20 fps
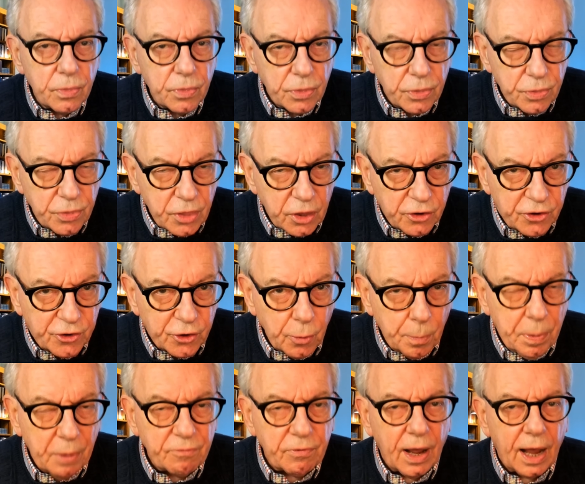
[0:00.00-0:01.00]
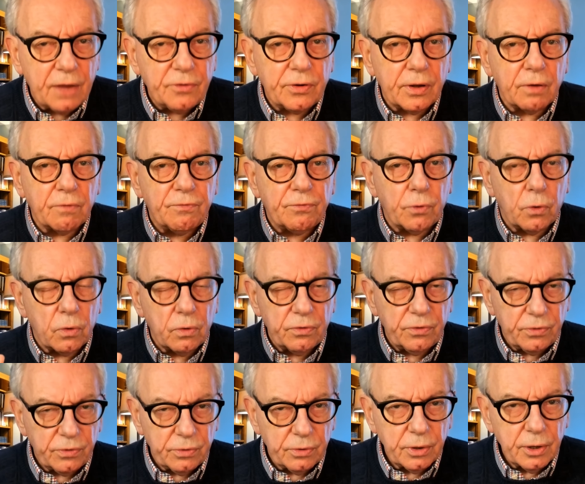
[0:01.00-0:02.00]
The supervising
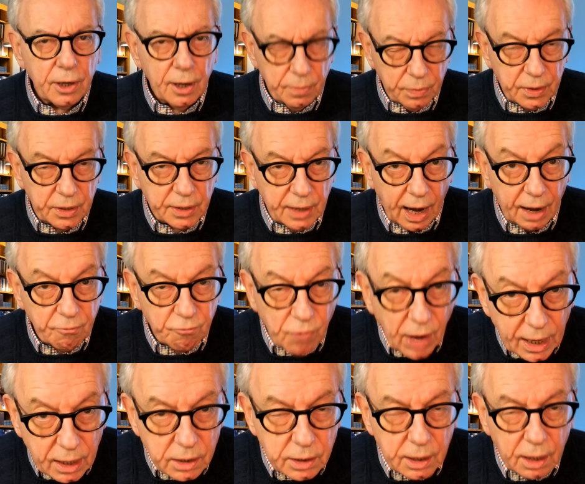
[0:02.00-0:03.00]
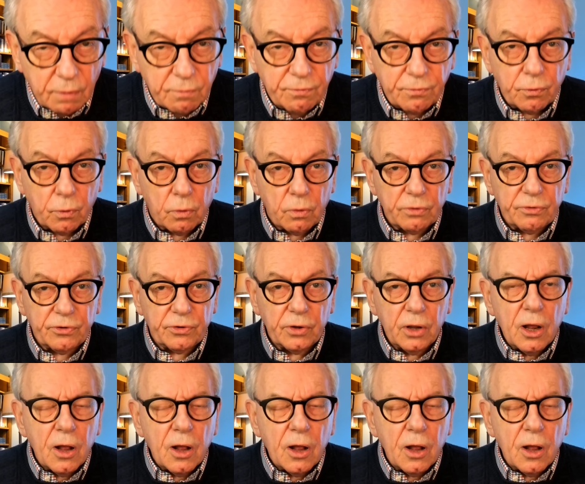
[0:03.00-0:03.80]
force, the directing force,